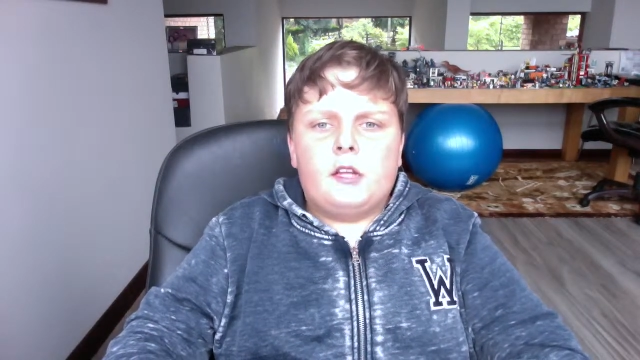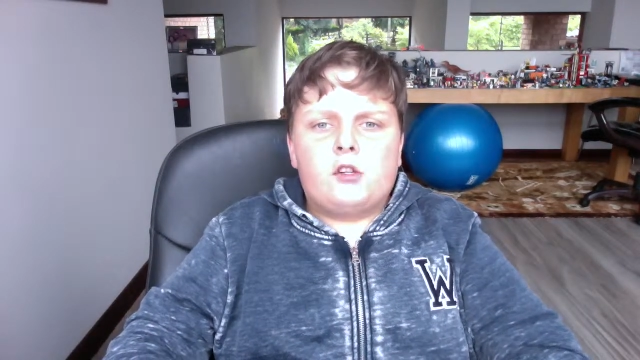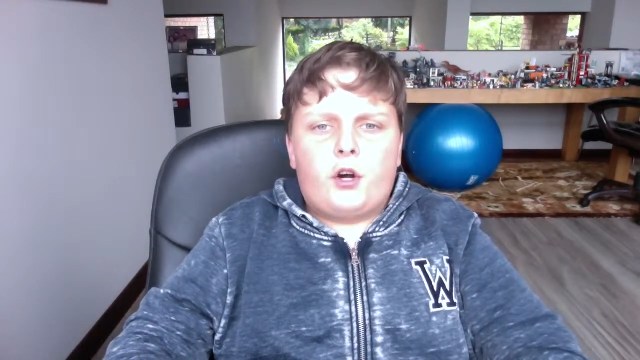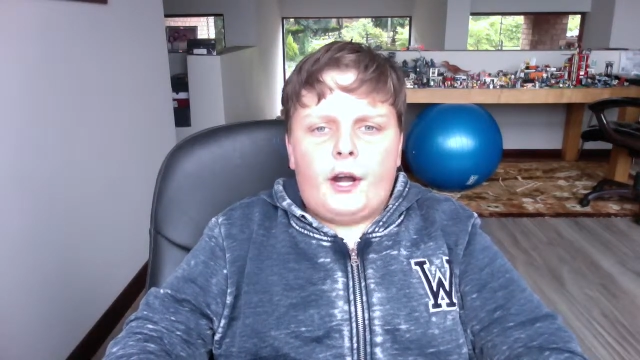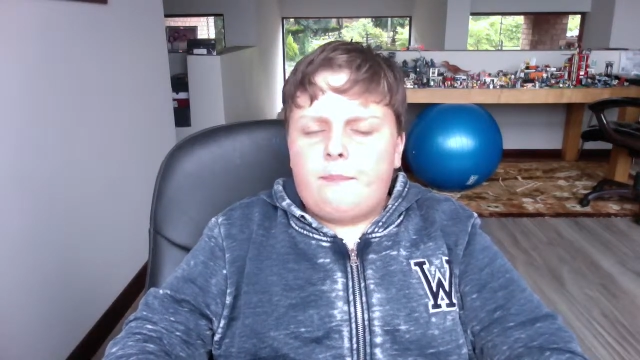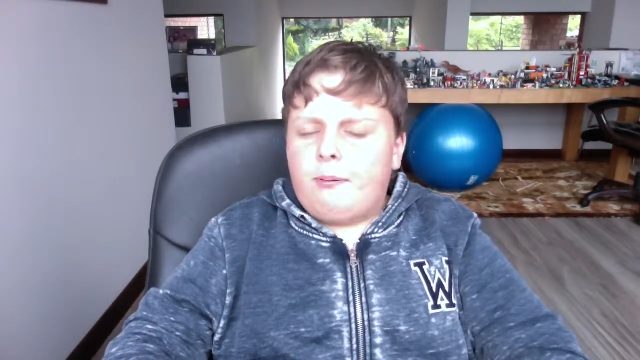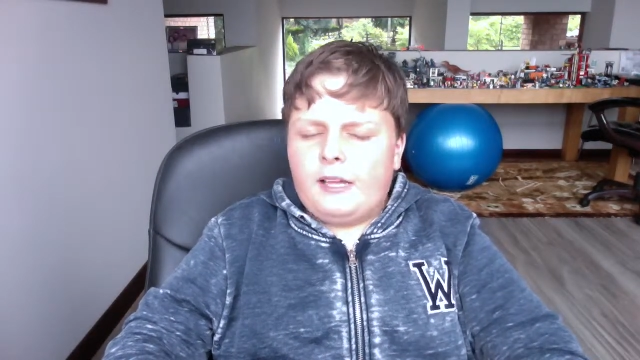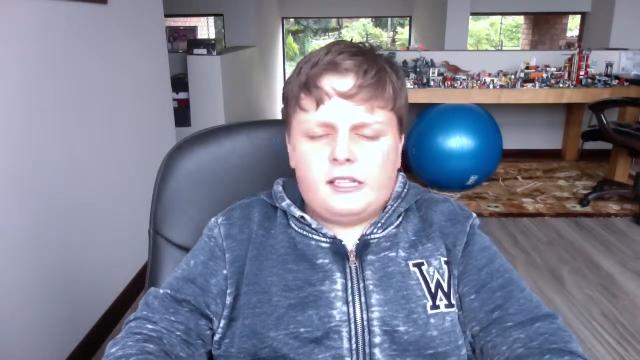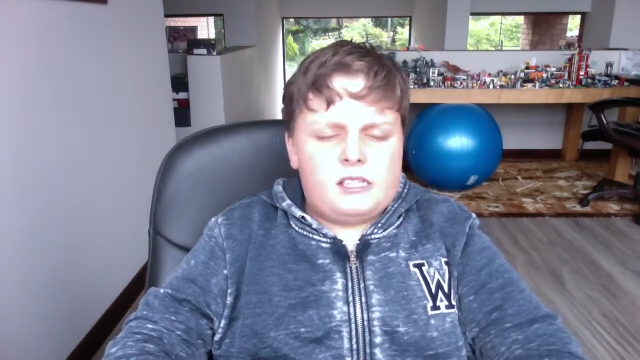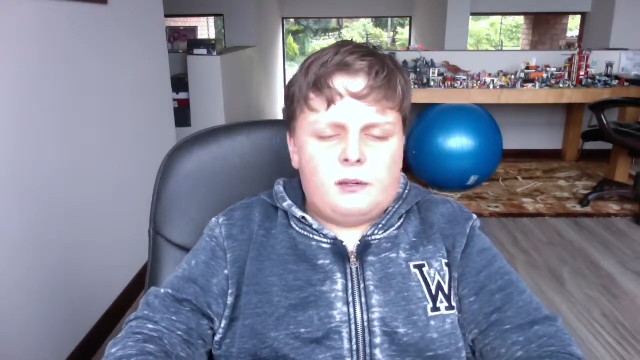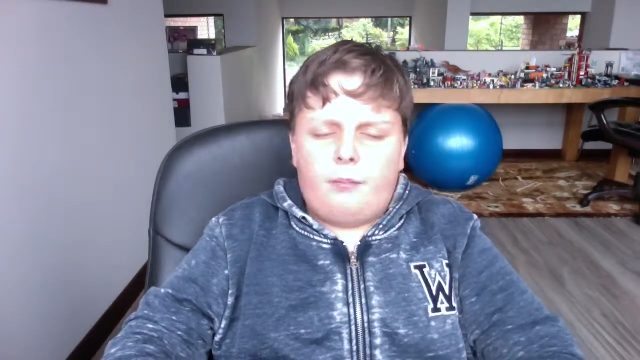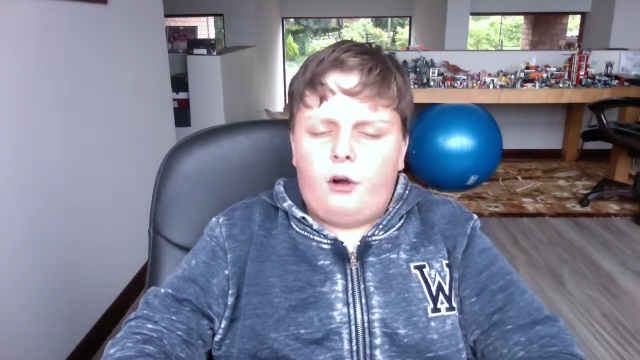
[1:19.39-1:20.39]
a great
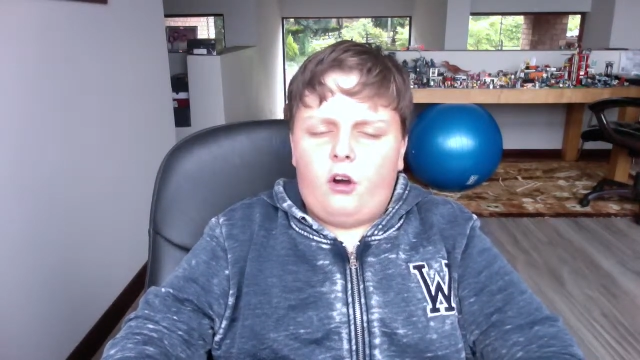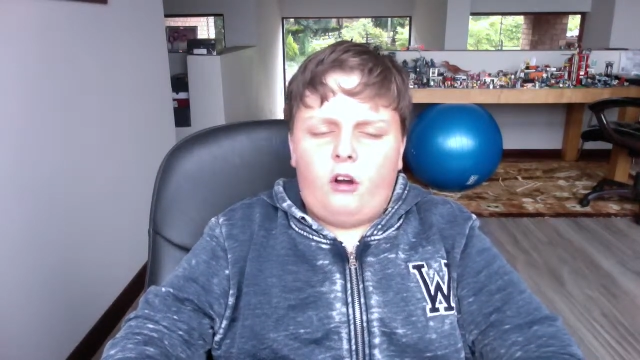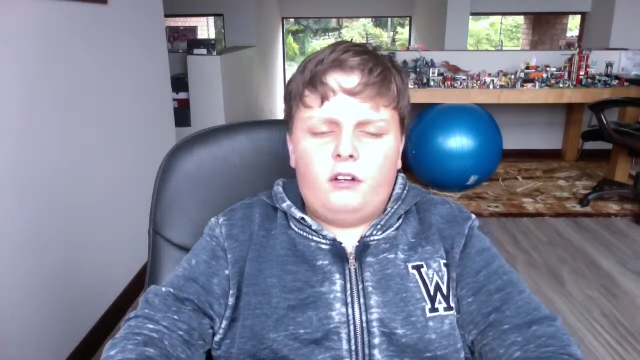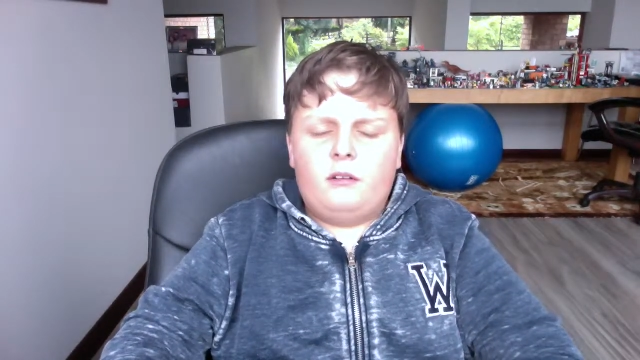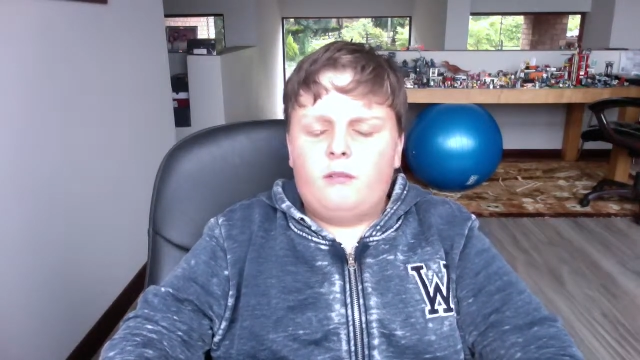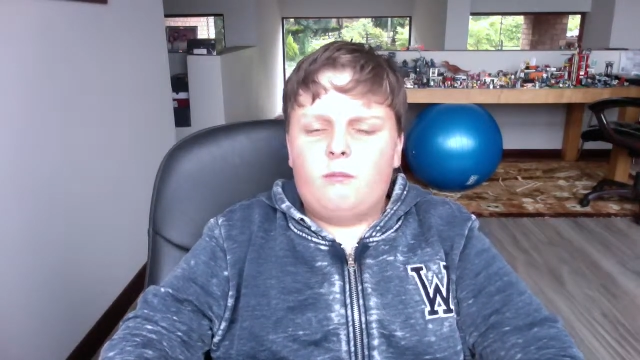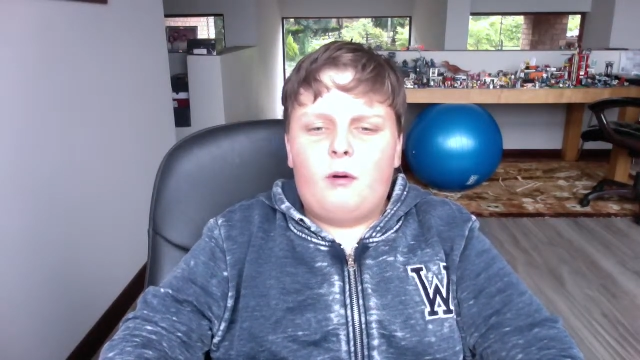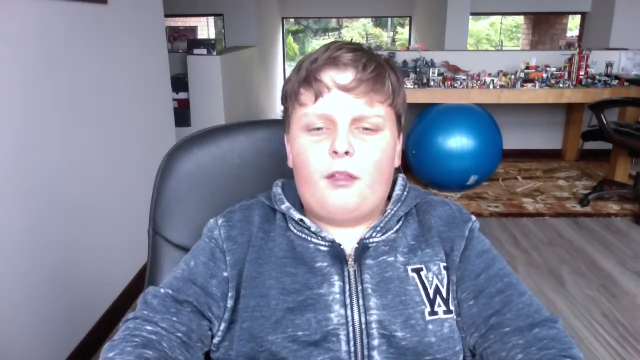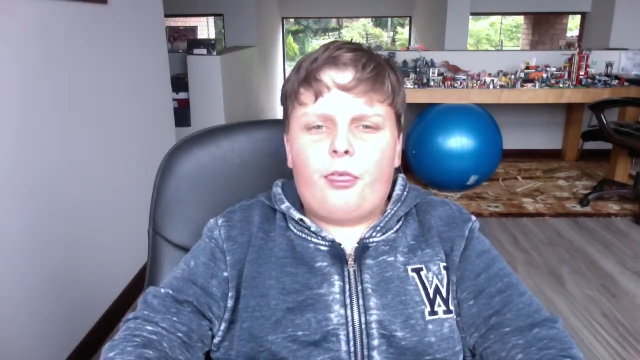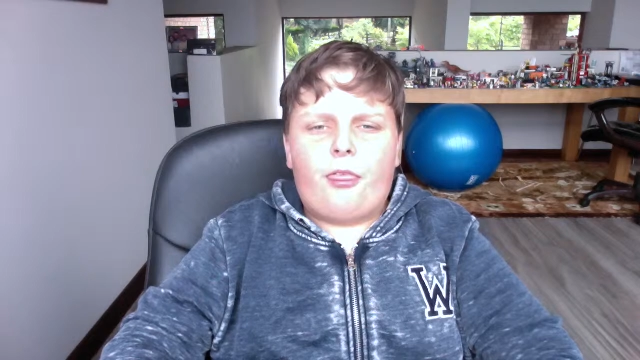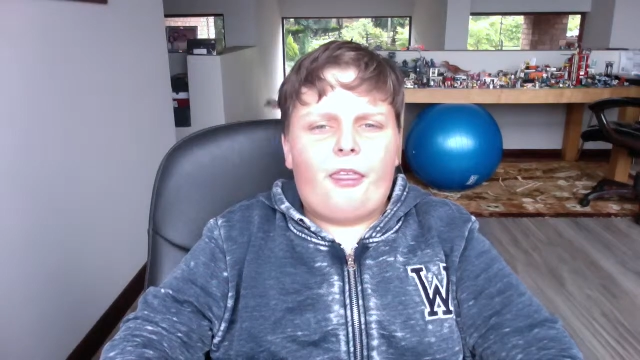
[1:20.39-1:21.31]
place to book on with,